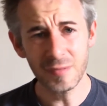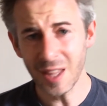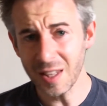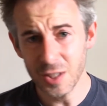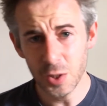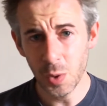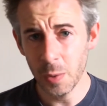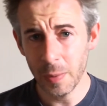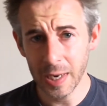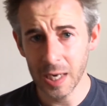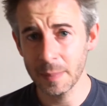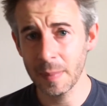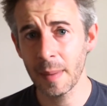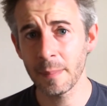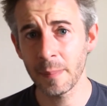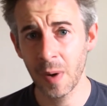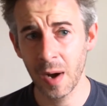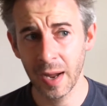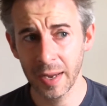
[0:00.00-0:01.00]
Do I
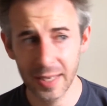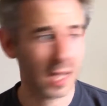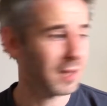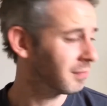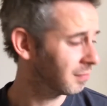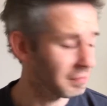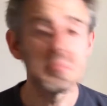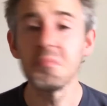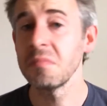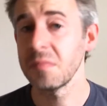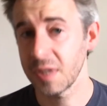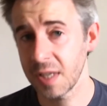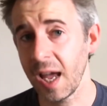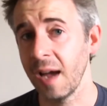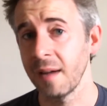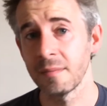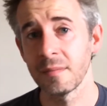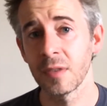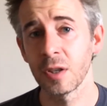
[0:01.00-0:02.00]
recommend buying it?
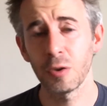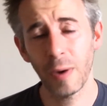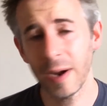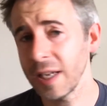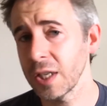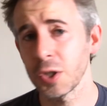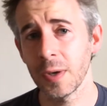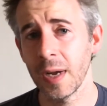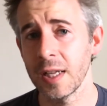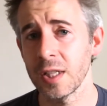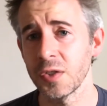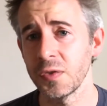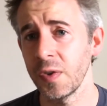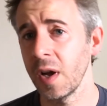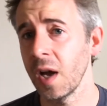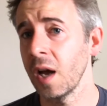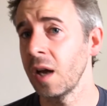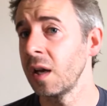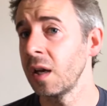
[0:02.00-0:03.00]
Yeah, great
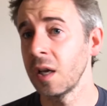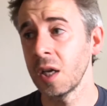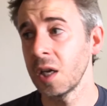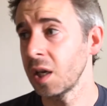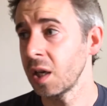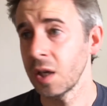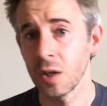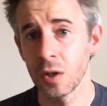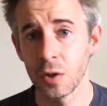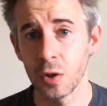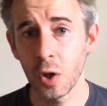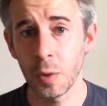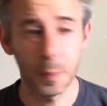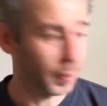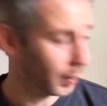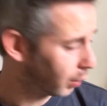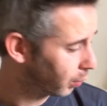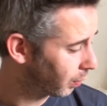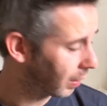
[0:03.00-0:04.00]
transfer, good
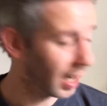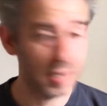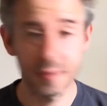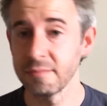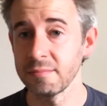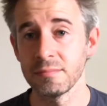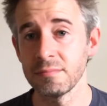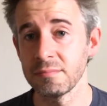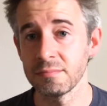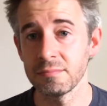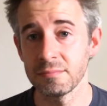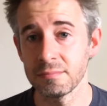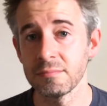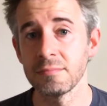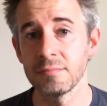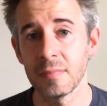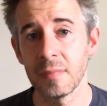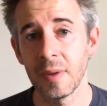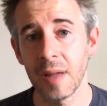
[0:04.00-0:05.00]
Blu-ray.
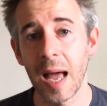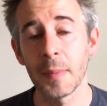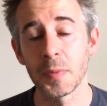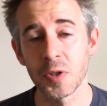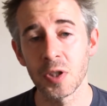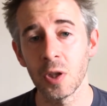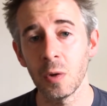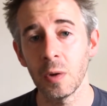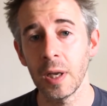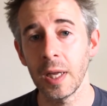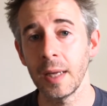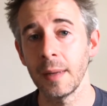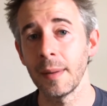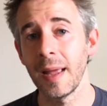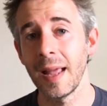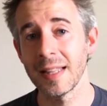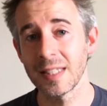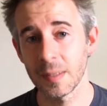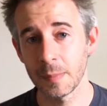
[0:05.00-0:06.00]
Absolutely,
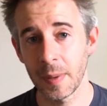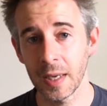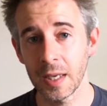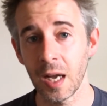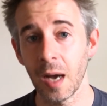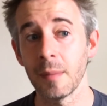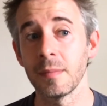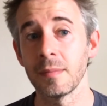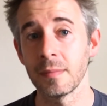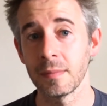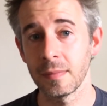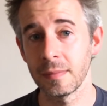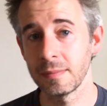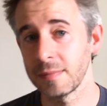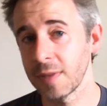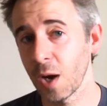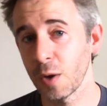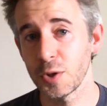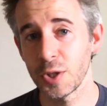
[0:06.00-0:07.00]
it's a pickup.
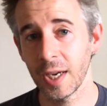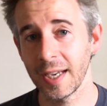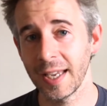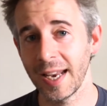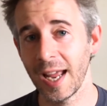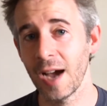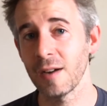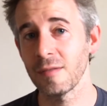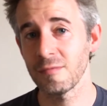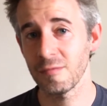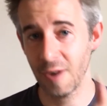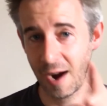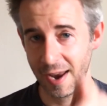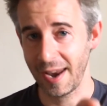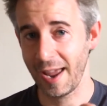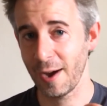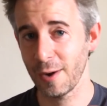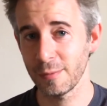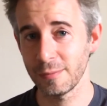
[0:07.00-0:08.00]
Go check it out right
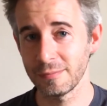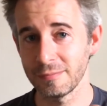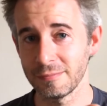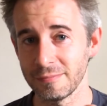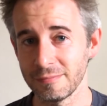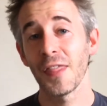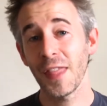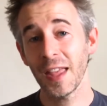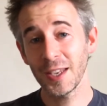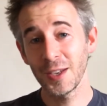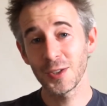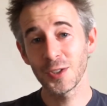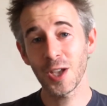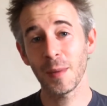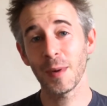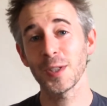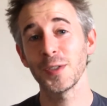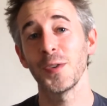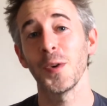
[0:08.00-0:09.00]
now. Thank you
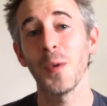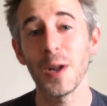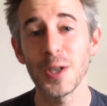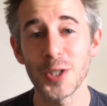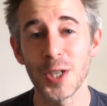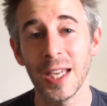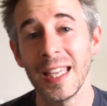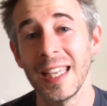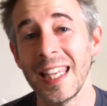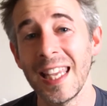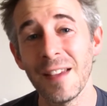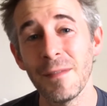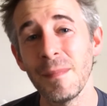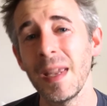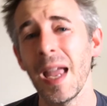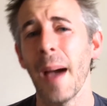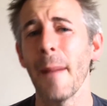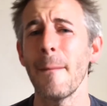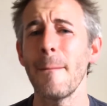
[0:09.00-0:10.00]
so much for watching. Give
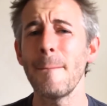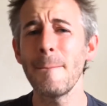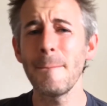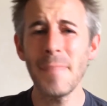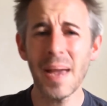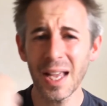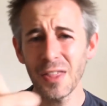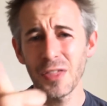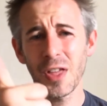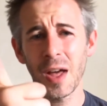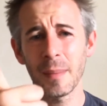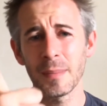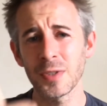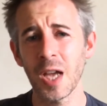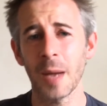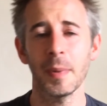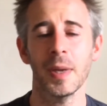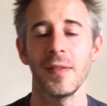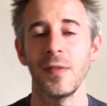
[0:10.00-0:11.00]
me a big thumbs
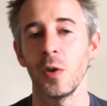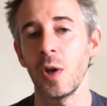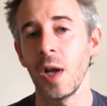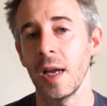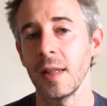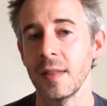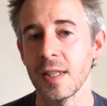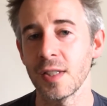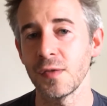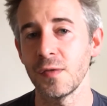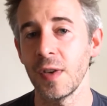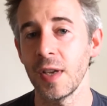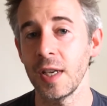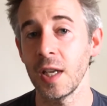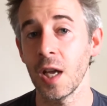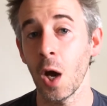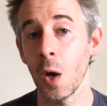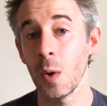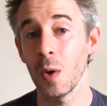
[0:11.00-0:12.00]
up if you like this
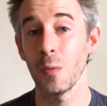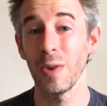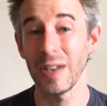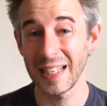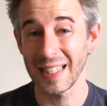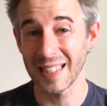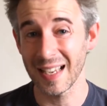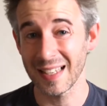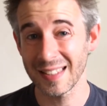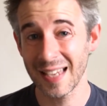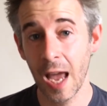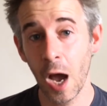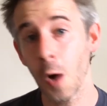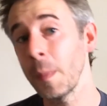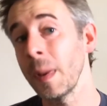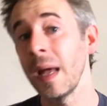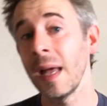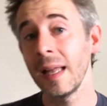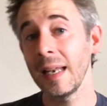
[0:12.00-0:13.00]
video, it really does
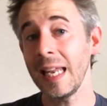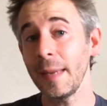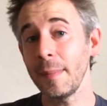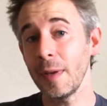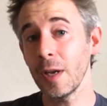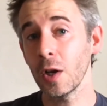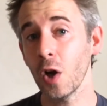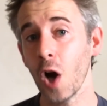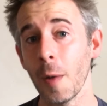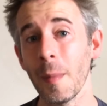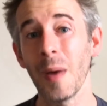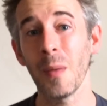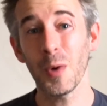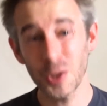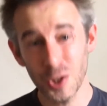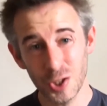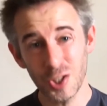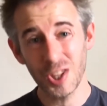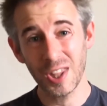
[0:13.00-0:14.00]
help. Leave me a comment,
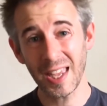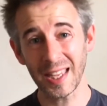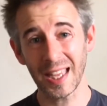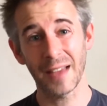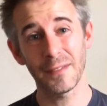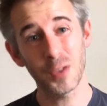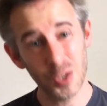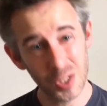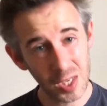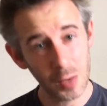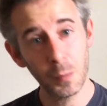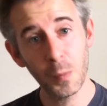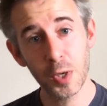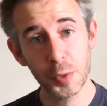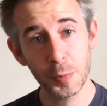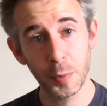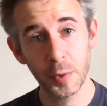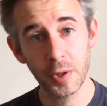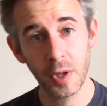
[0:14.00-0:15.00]
what did you think? Have you seen
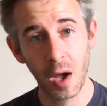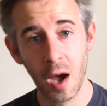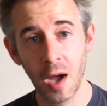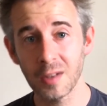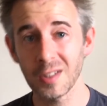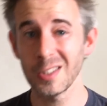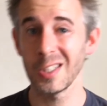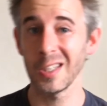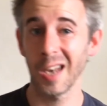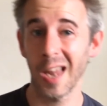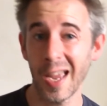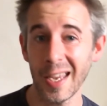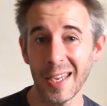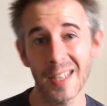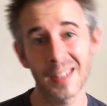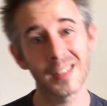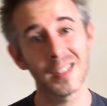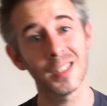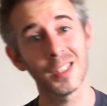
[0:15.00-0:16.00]
Whisper of the Heart? Did you like
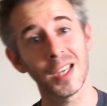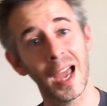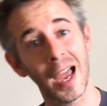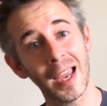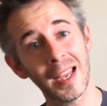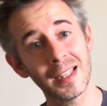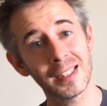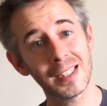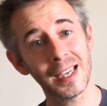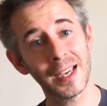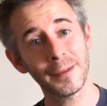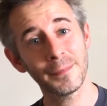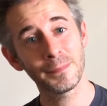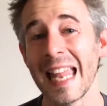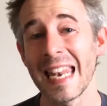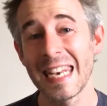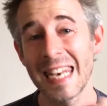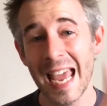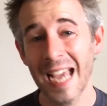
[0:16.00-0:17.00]
it? Did you hate it?
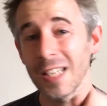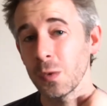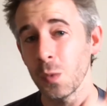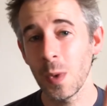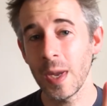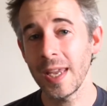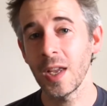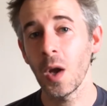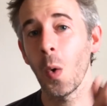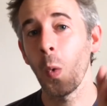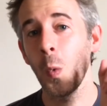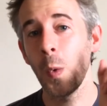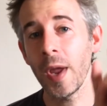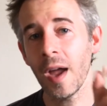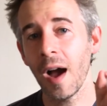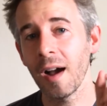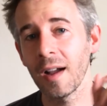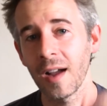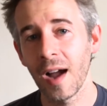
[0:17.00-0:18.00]
Next week, we
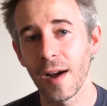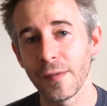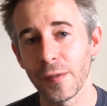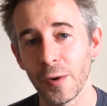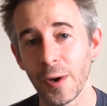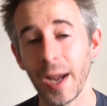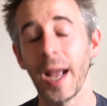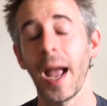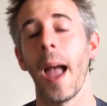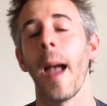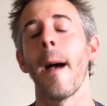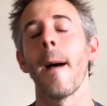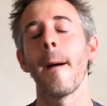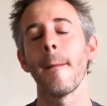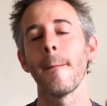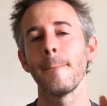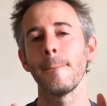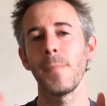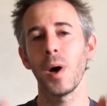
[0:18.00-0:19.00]
are covering
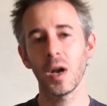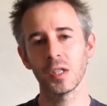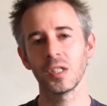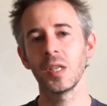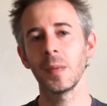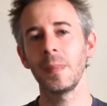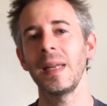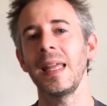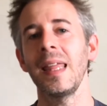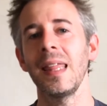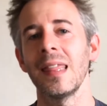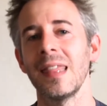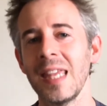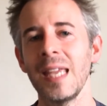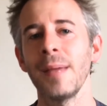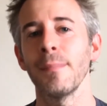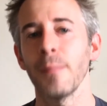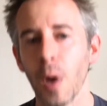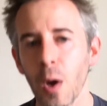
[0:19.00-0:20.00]
possibly
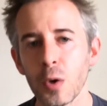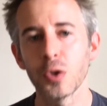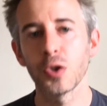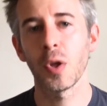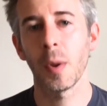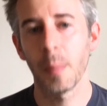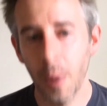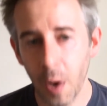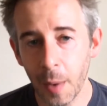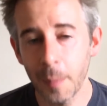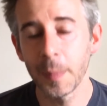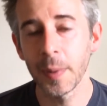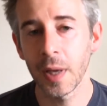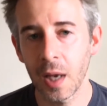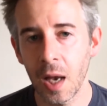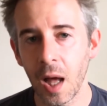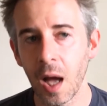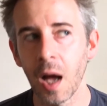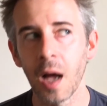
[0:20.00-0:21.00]
the most
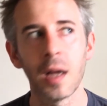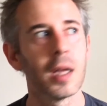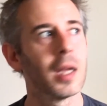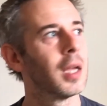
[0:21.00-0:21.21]
popular